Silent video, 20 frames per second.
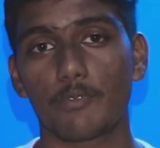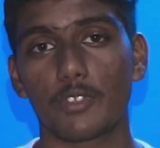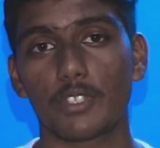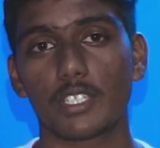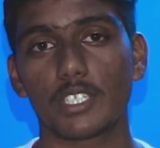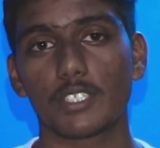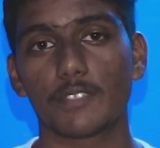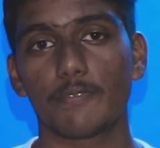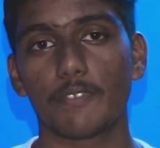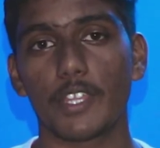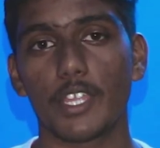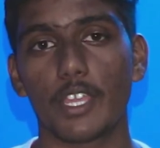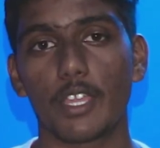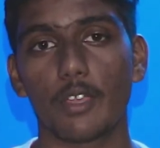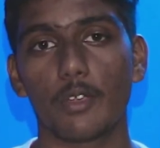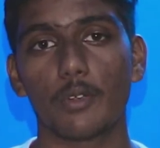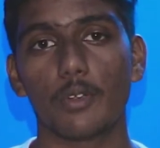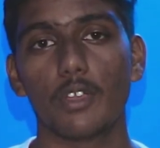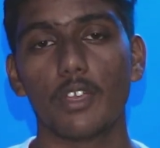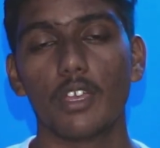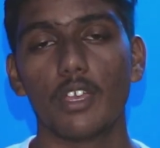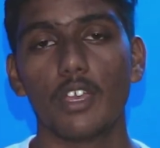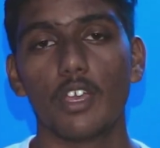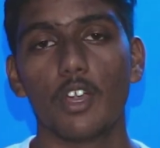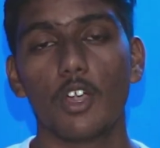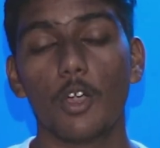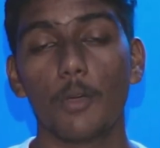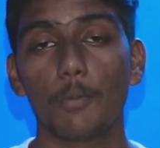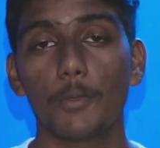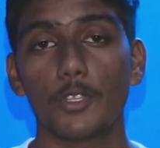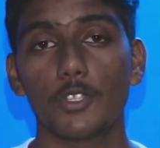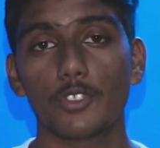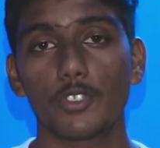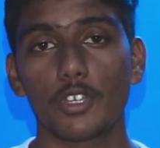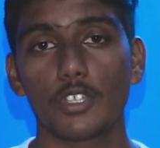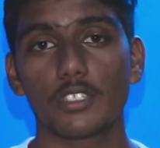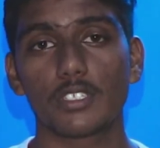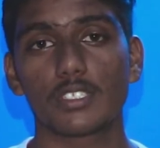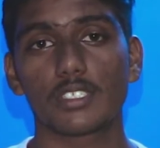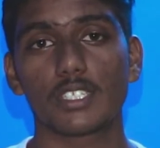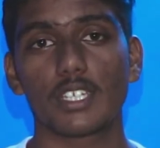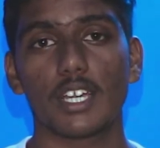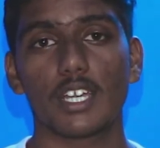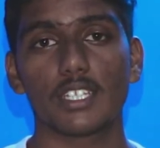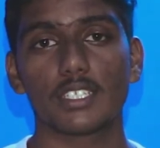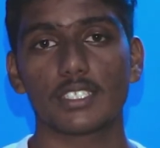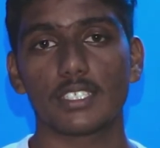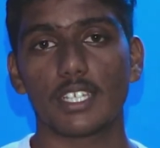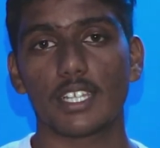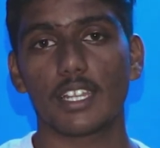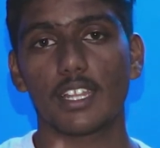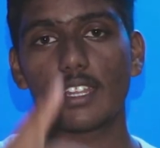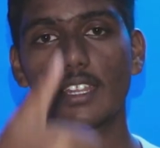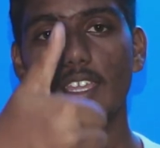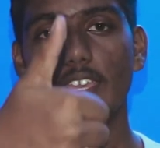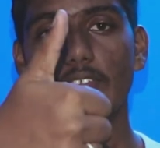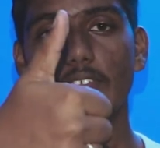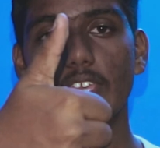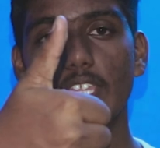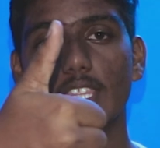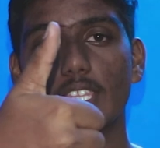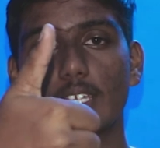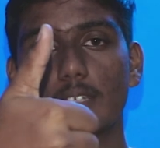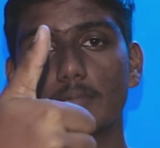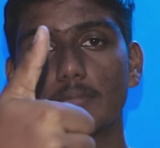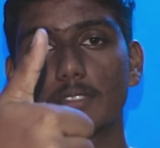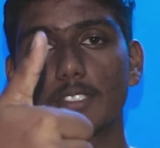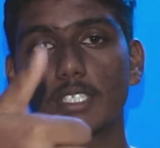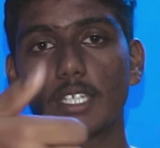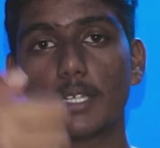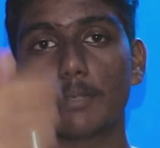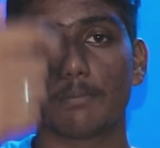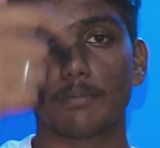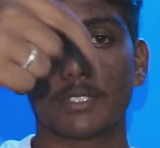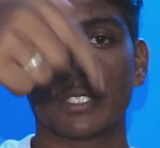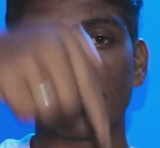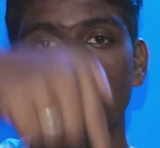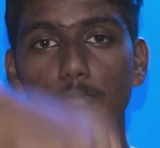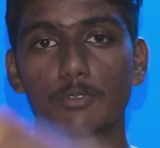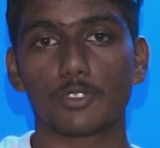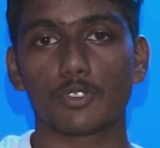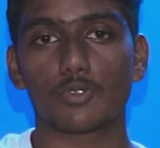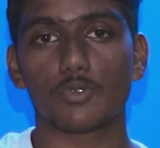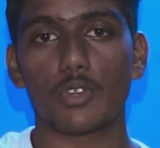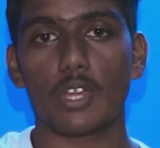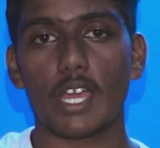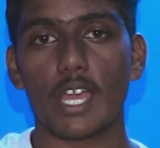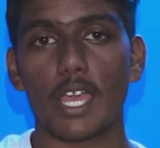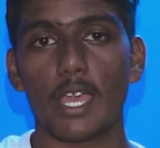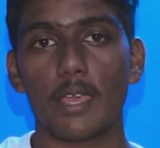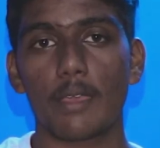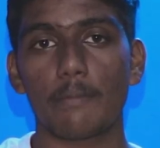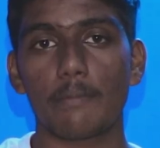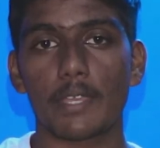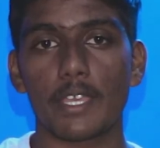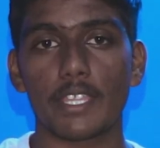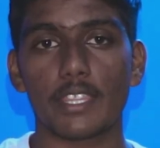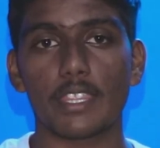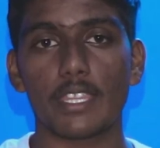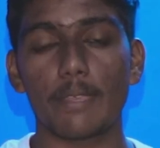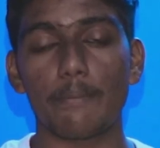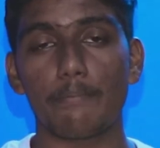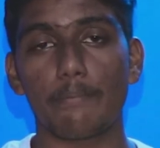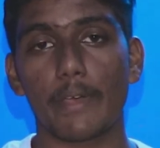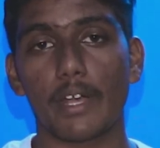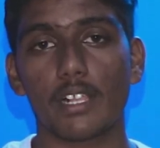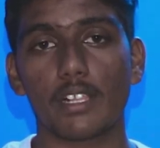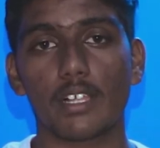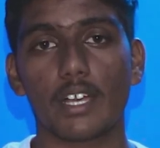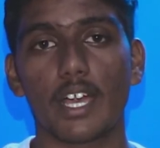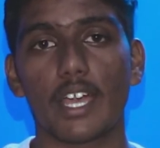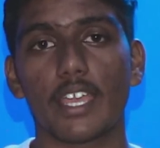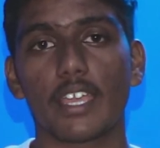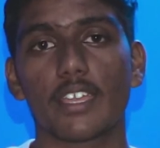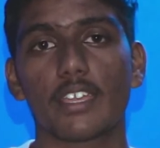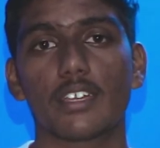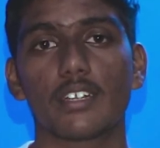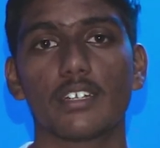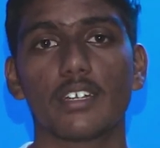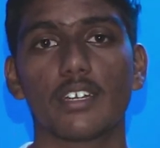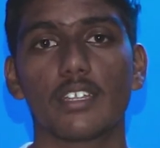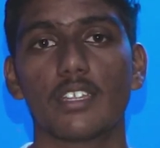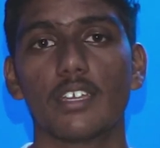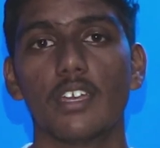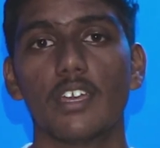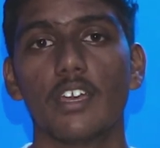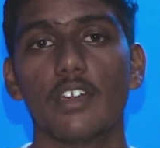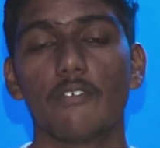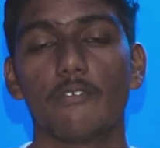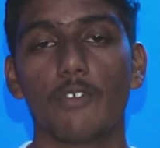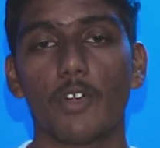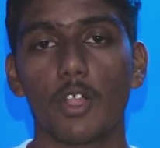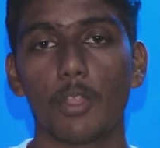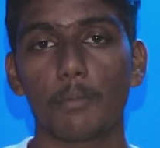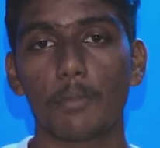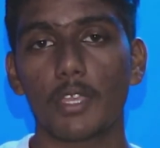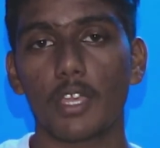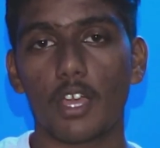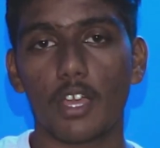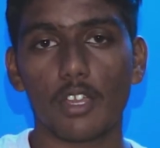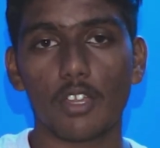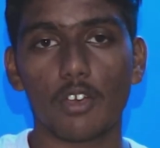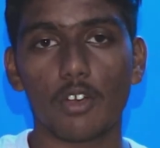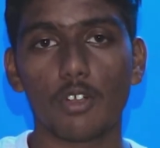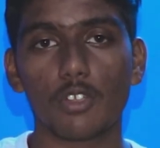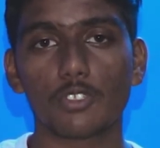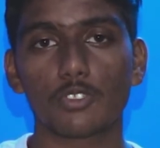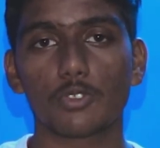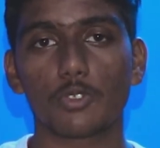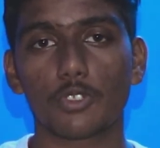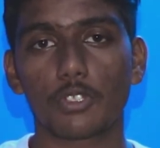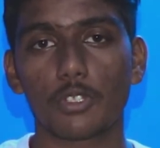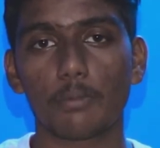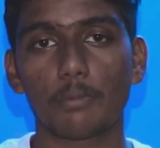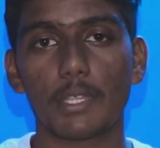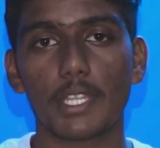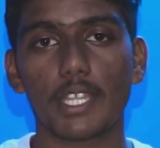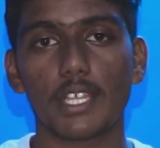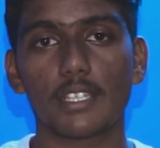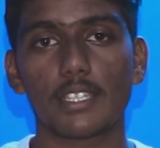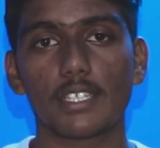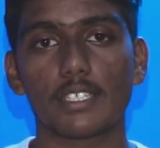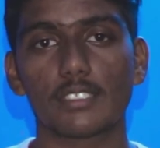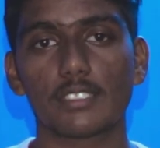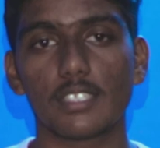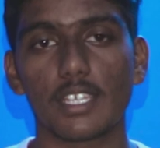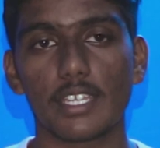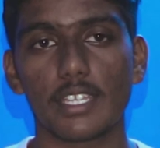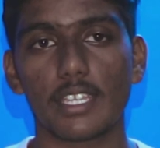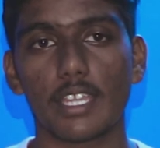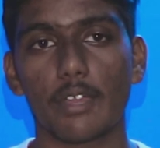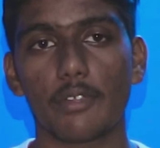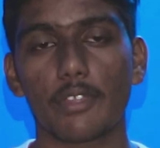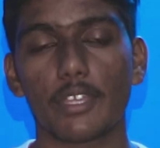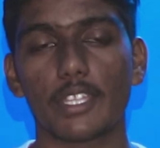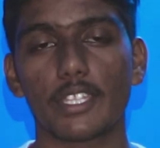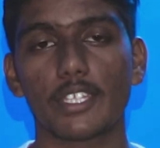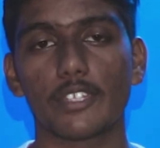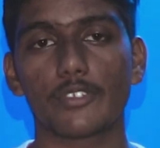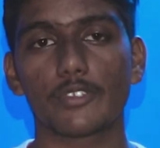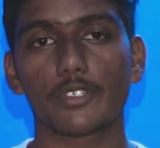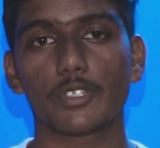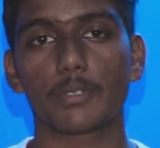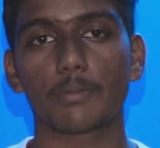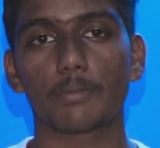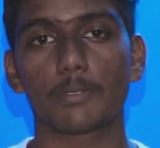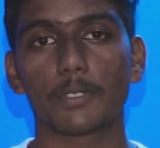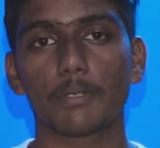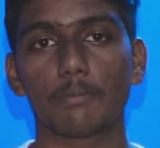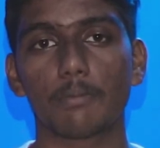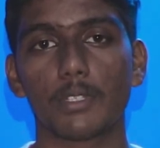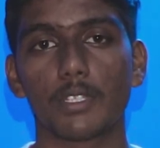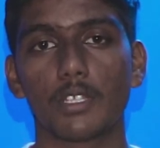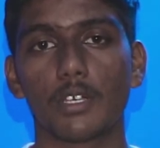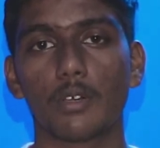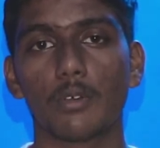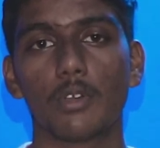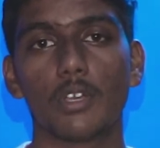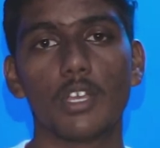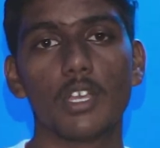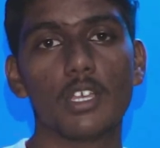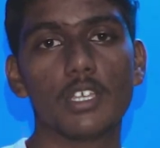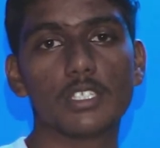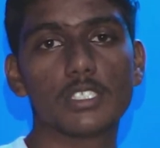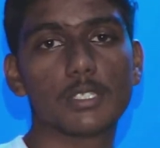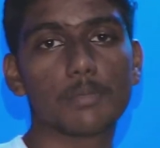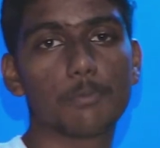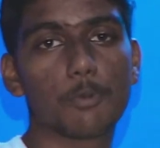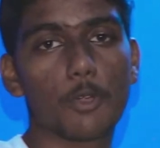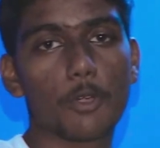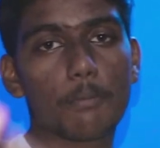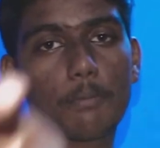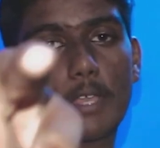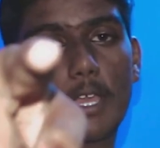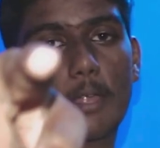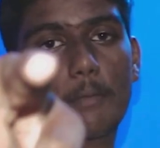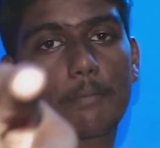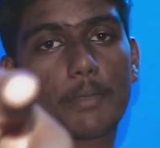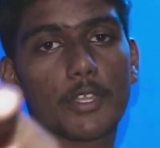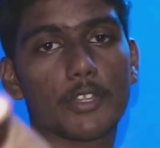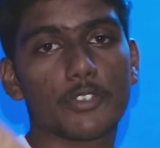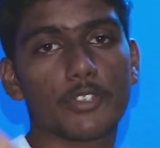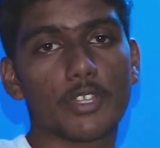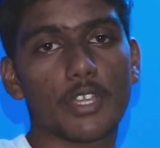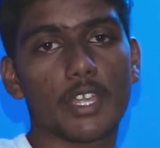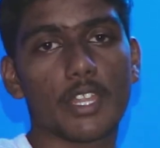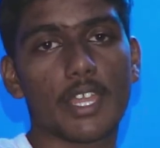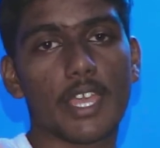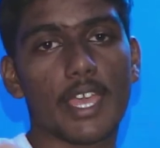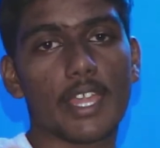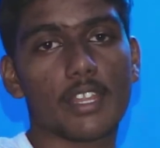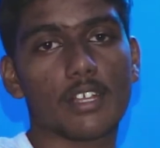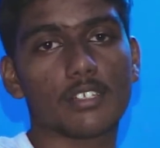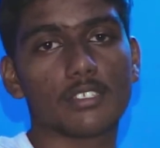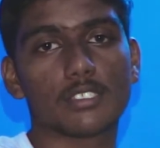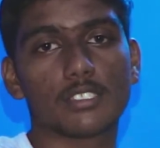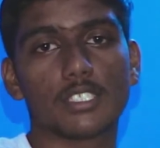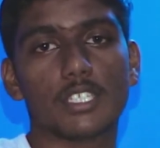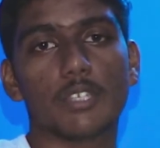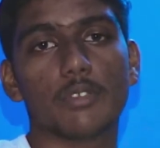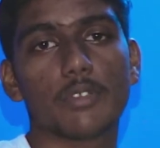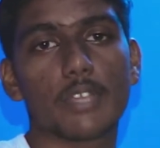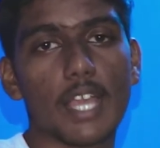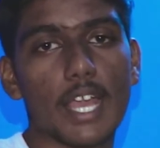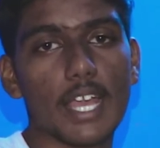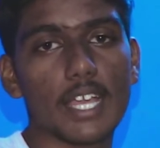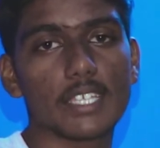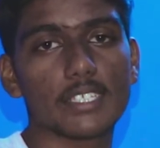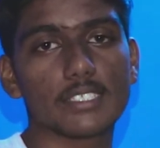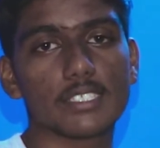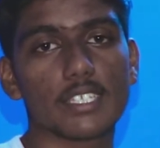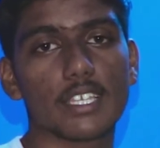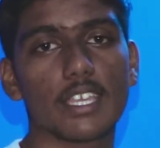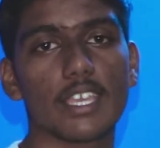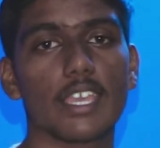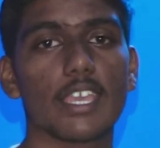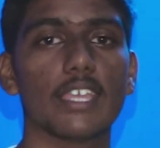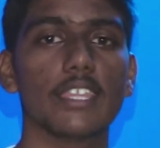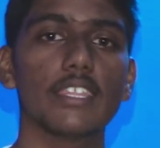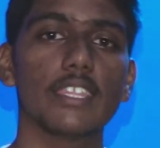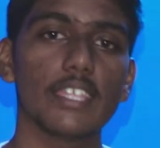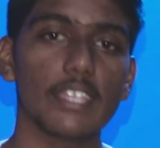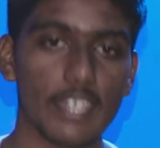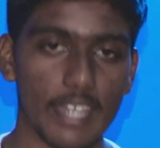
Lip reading: for this video. Hope you enjoyed this content. Leave a thumbs up, subscribe, hit the bell icon, follow me on all social media links linked down in the description below. Support me on Patreon, and I'll see you guys in the